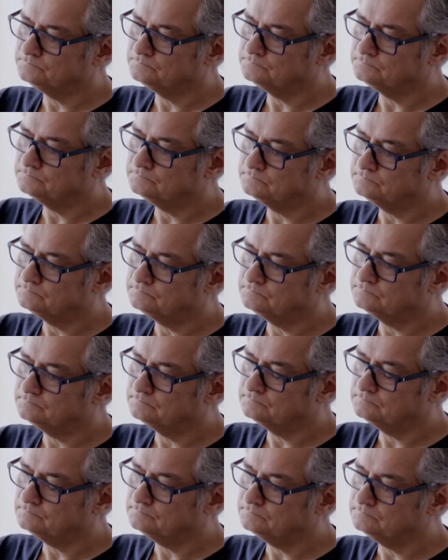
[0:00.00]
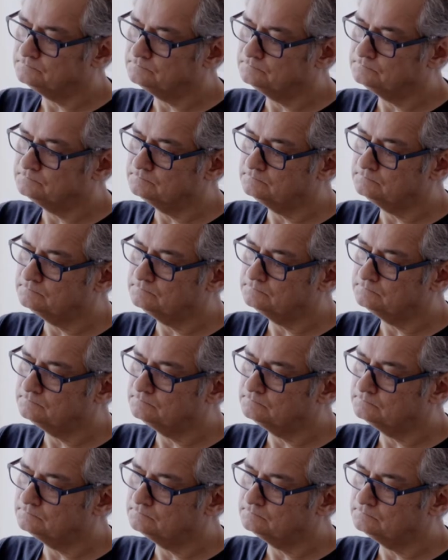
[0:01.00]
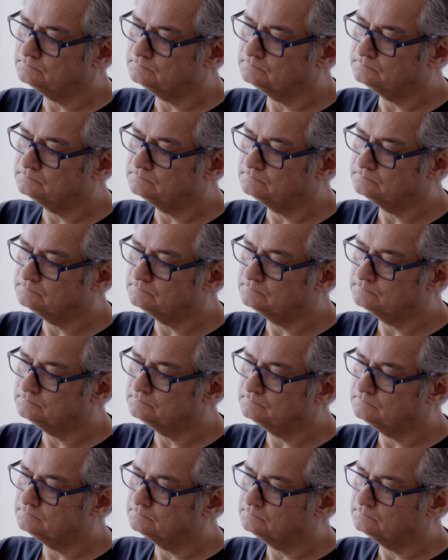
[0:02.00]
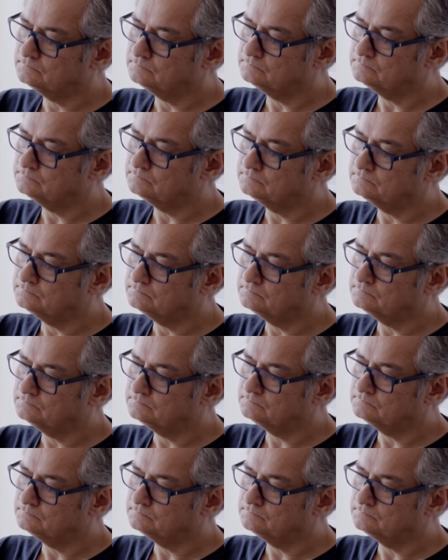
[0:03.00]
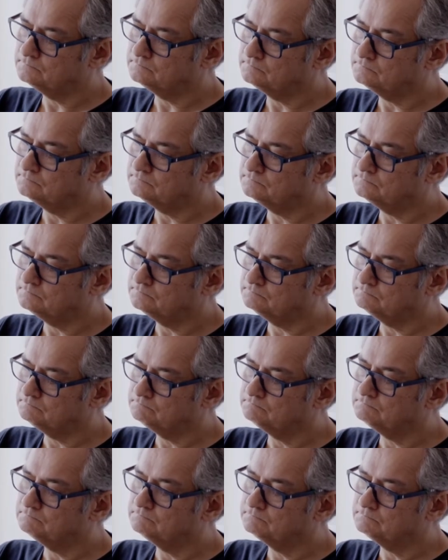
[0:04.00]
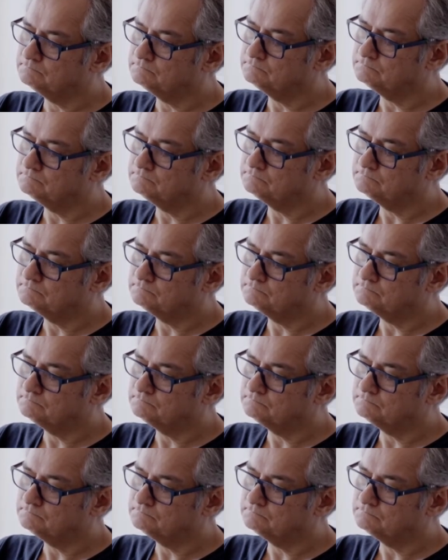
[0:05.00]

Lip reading: The person shown says nothing.